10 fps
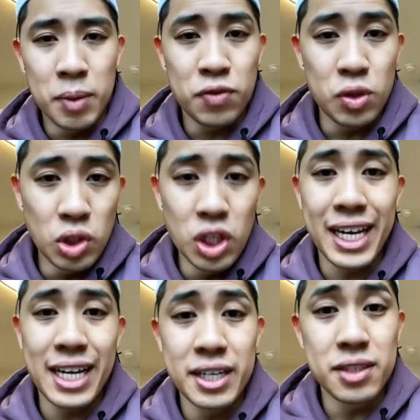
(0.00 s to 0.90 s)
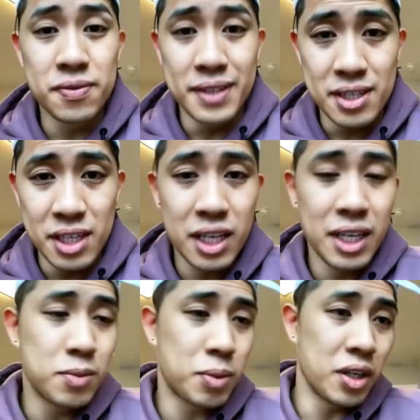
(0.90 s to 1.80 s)
If you look at his physique,
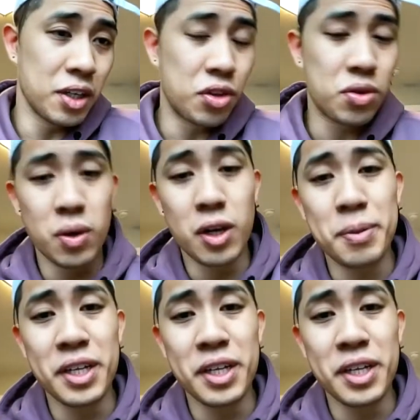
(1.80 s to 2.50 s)
he's probably going to throw it up